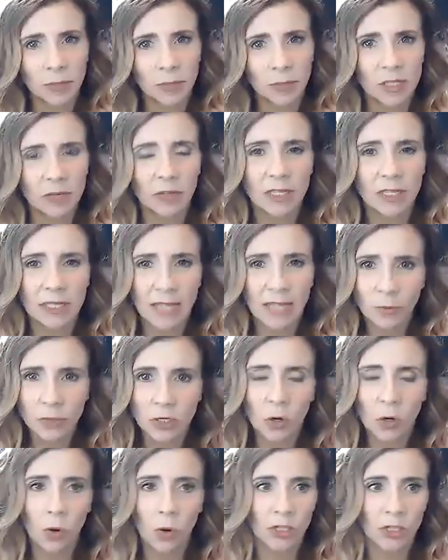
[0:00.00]
specific, because that was
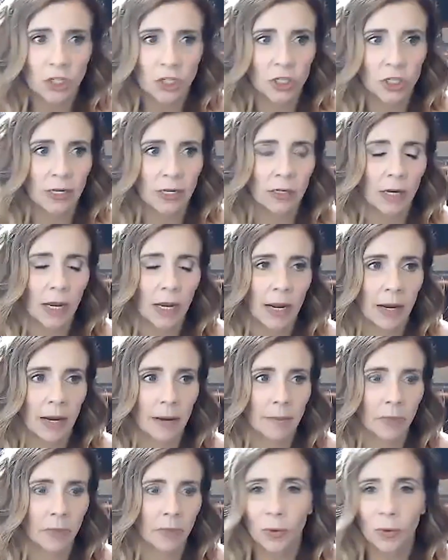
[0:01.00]
a question
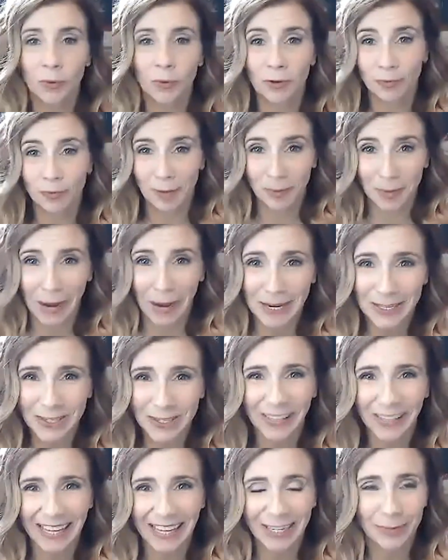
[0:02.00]
um, that we would have maybe gotten
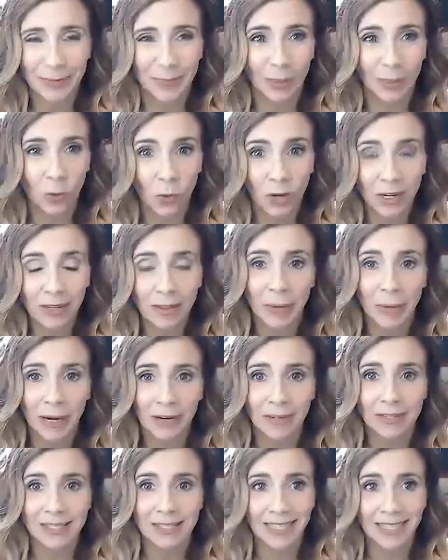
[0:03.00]
to later, but the one of the
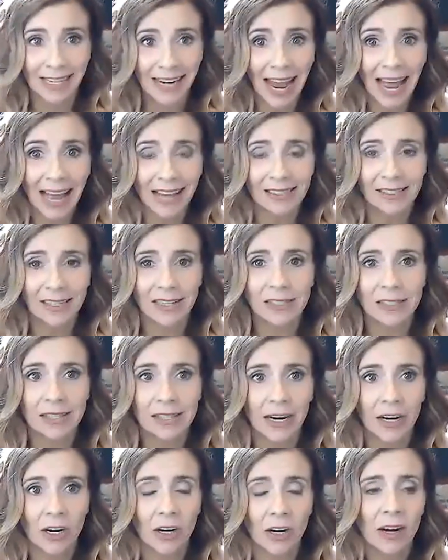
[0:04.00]
parents did ask, is
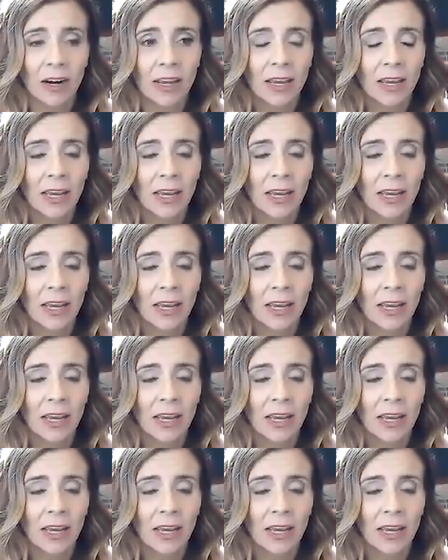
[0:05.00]
there